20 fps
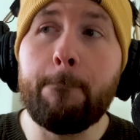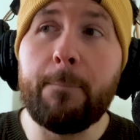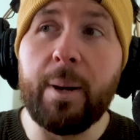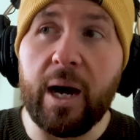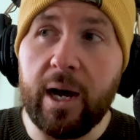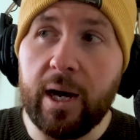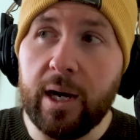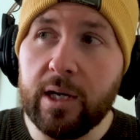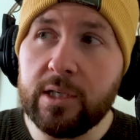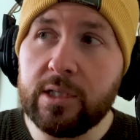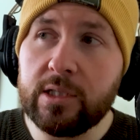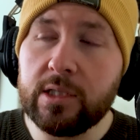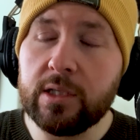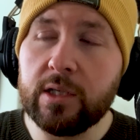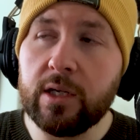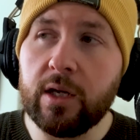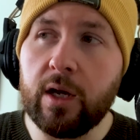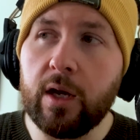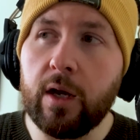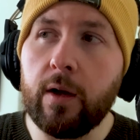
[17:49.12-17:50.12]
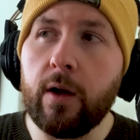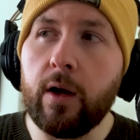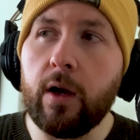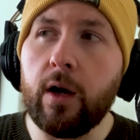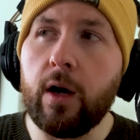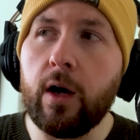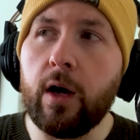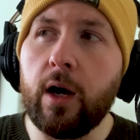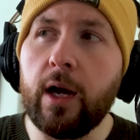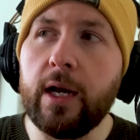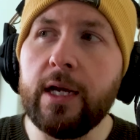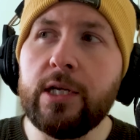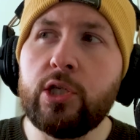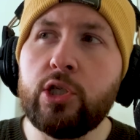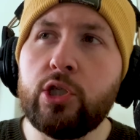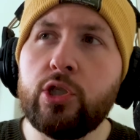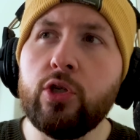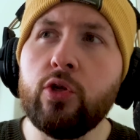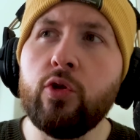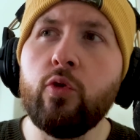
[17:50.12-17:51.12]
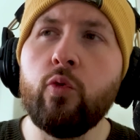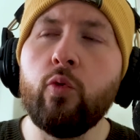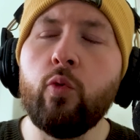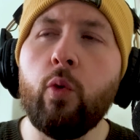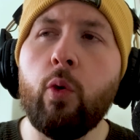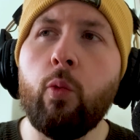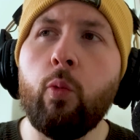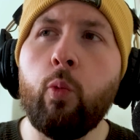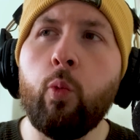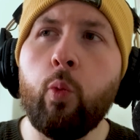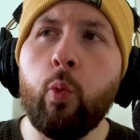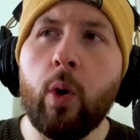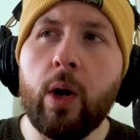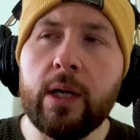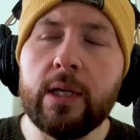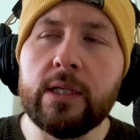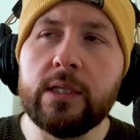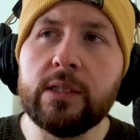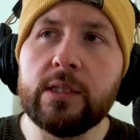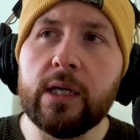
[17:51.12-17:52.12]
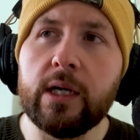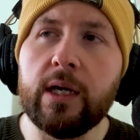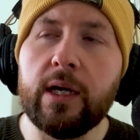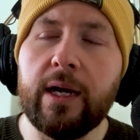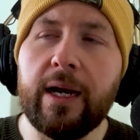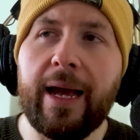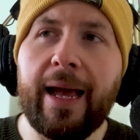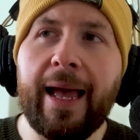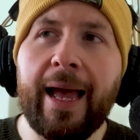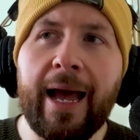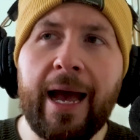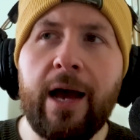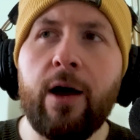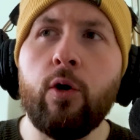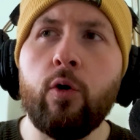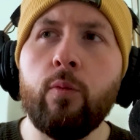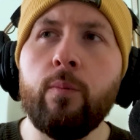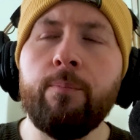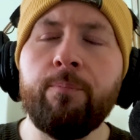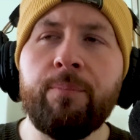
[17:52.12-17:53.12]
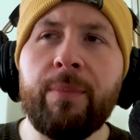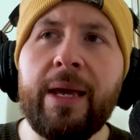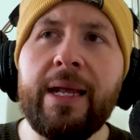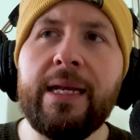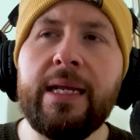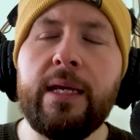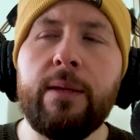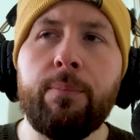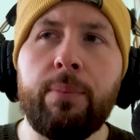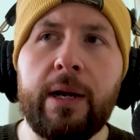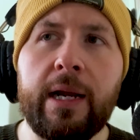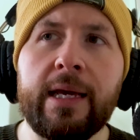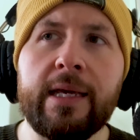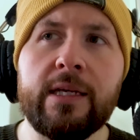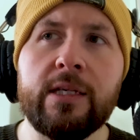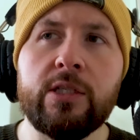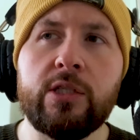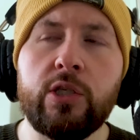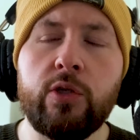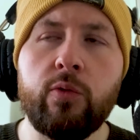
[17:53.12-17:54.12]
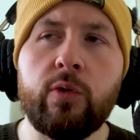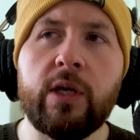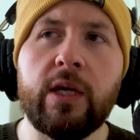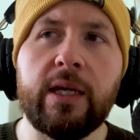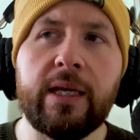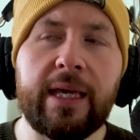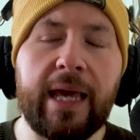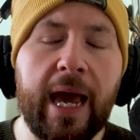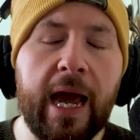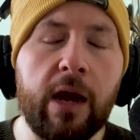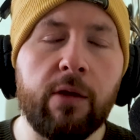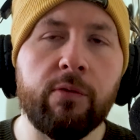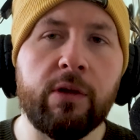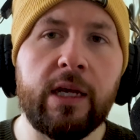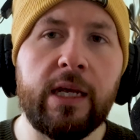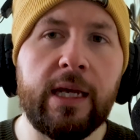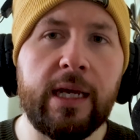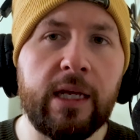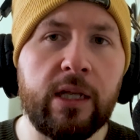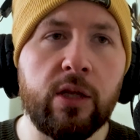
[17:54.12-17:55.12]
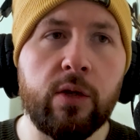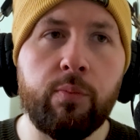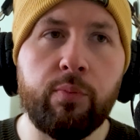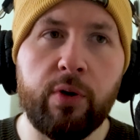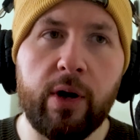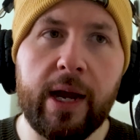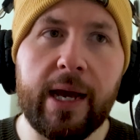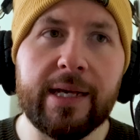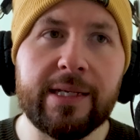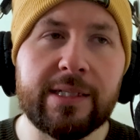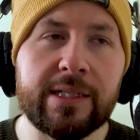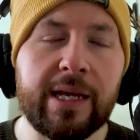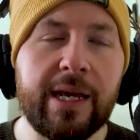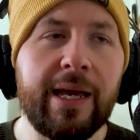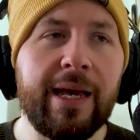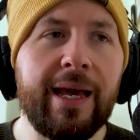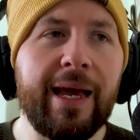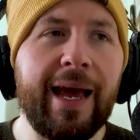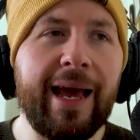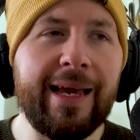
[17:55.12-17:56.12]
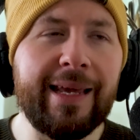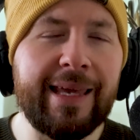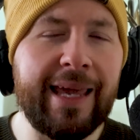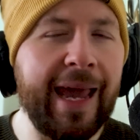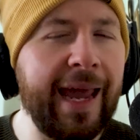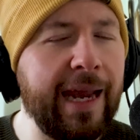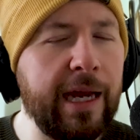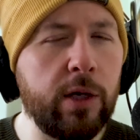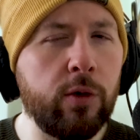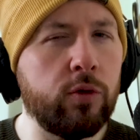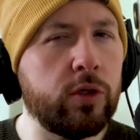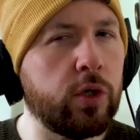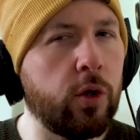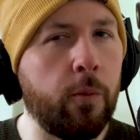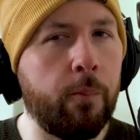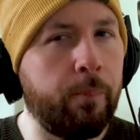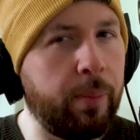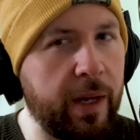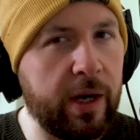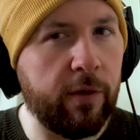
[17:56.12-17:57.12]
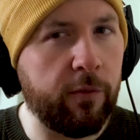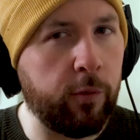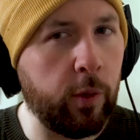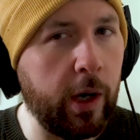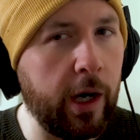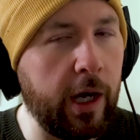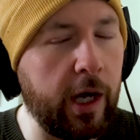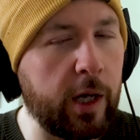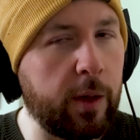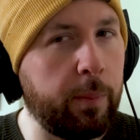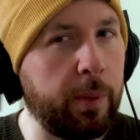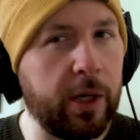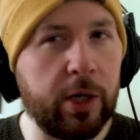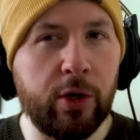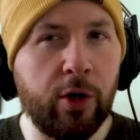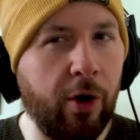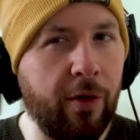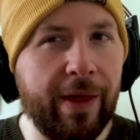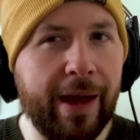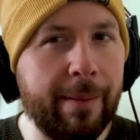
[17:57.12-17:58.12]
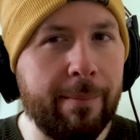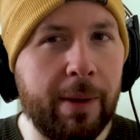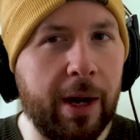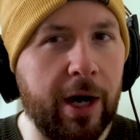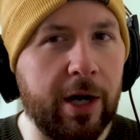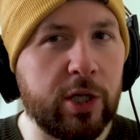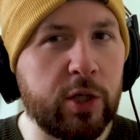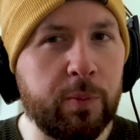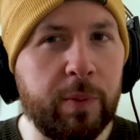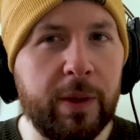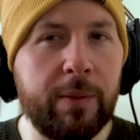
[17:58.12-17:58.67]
But I do wonder how many players you can carry in the press. And Kane will do a bit of work, but not that much.